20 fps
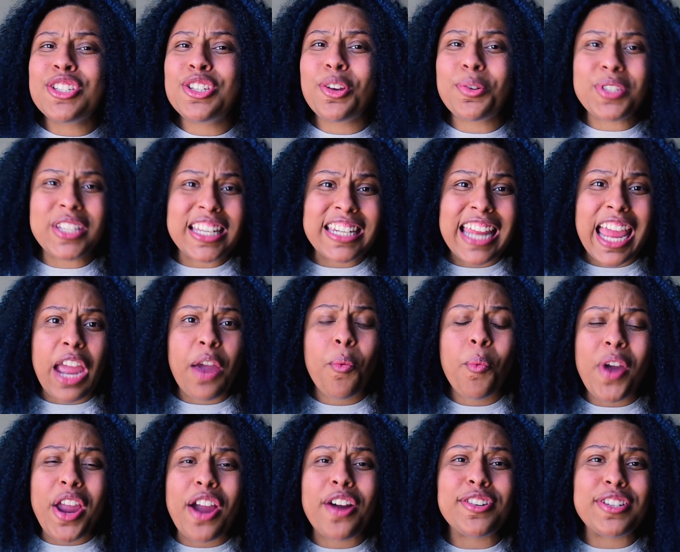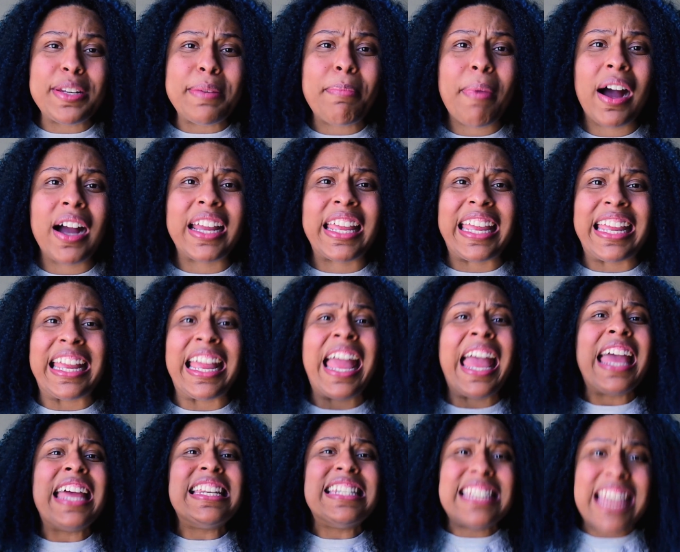So today we are debunking
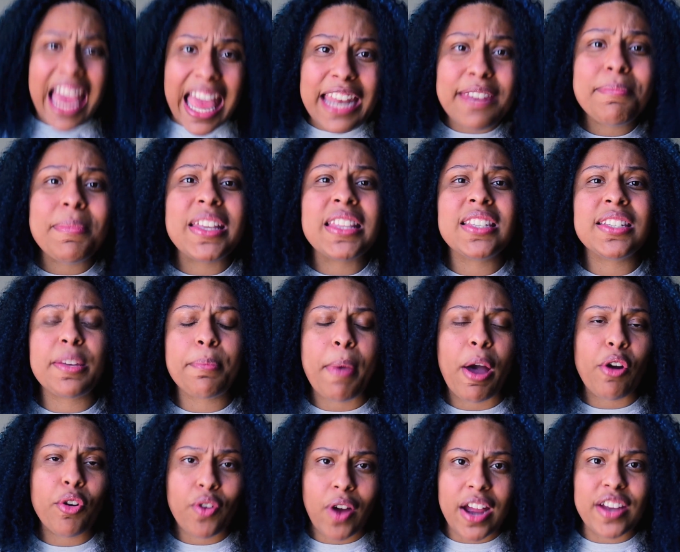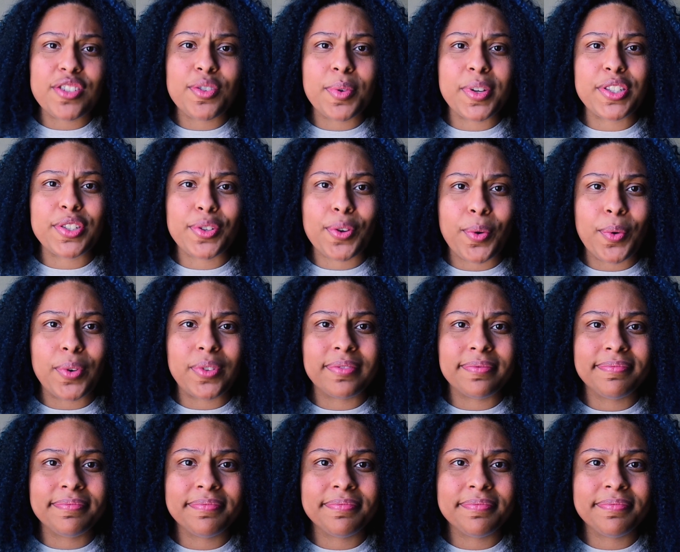10 myths about graduate school.